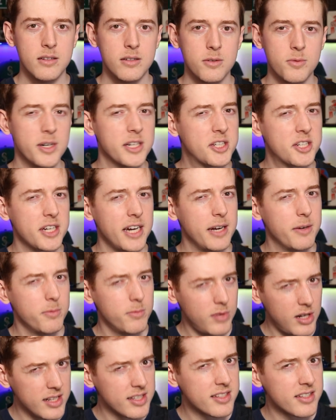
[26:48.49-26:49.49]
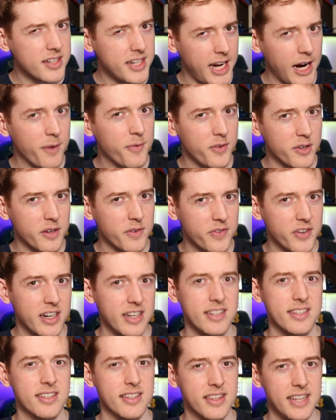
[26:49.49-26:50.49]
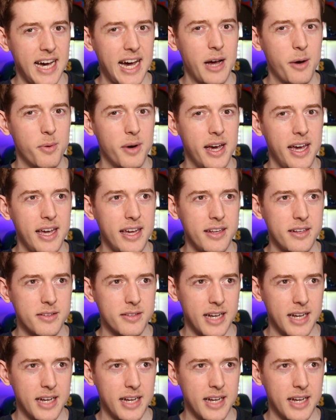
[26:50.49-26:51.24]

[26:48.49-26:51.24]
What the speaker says: Which I was careful to phrase that way,